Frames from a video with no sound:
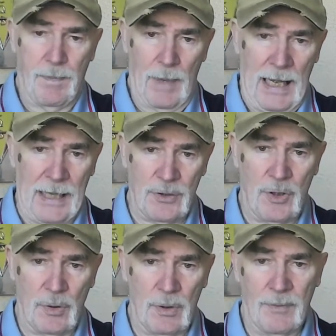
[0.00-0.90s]
had
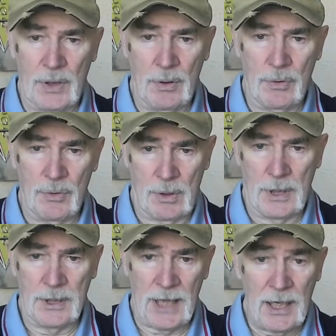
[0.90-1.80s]
to have used
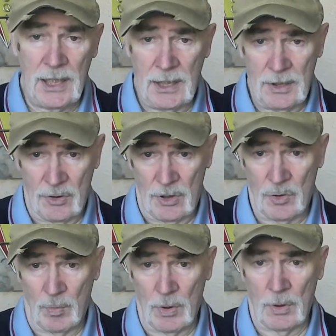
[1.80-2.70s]
the dinkies, the
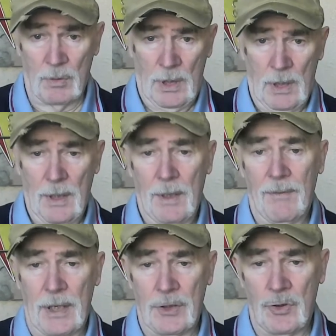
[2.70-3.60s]
small
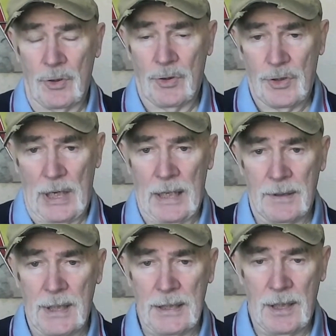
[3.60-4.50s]
versions, and
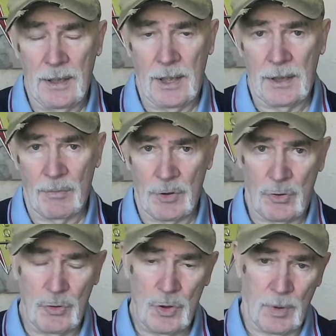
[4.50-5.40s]
they didn't think they were
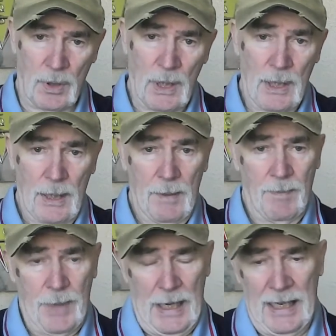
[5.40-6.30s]
suitable,
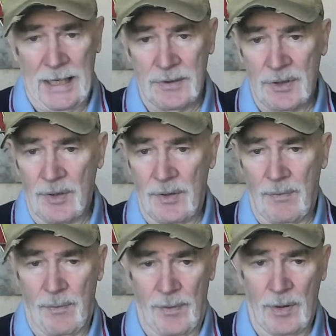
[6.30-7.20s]
and
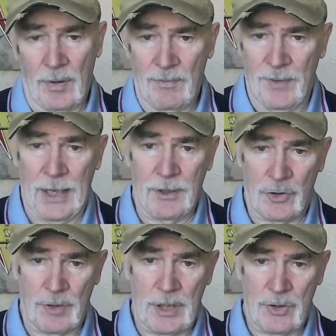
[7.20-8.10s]
for various
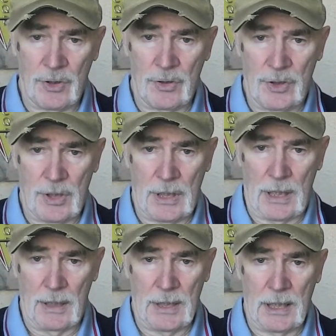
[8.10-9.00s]
reasons
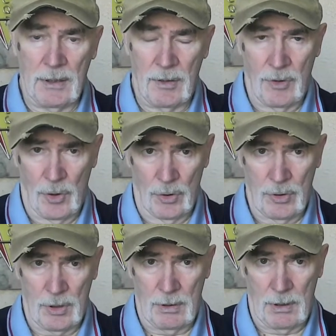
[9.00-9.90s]
they thought
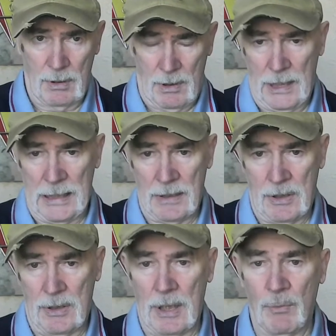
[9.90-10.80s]
that
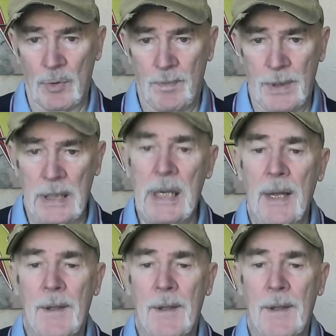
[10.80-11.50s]
they would be